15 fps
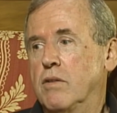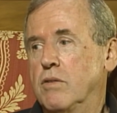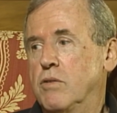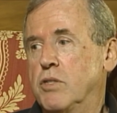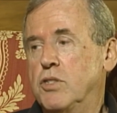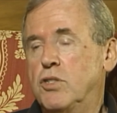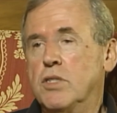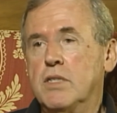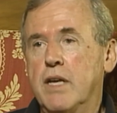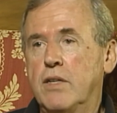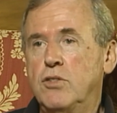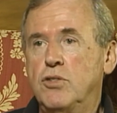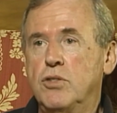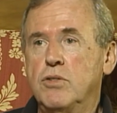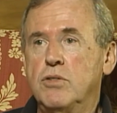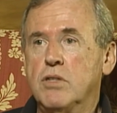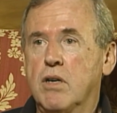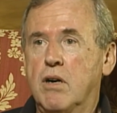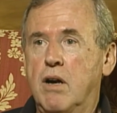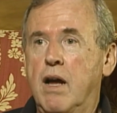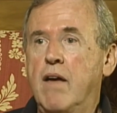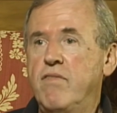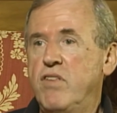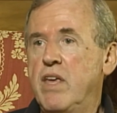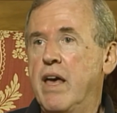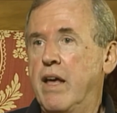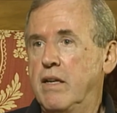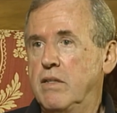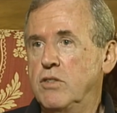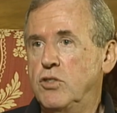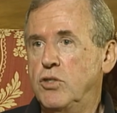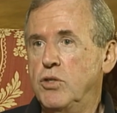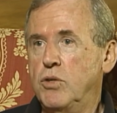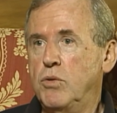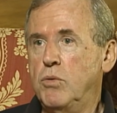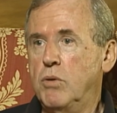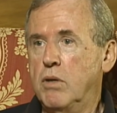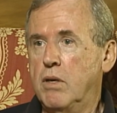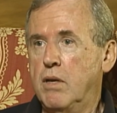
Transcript: Christians and Jews are, have yet to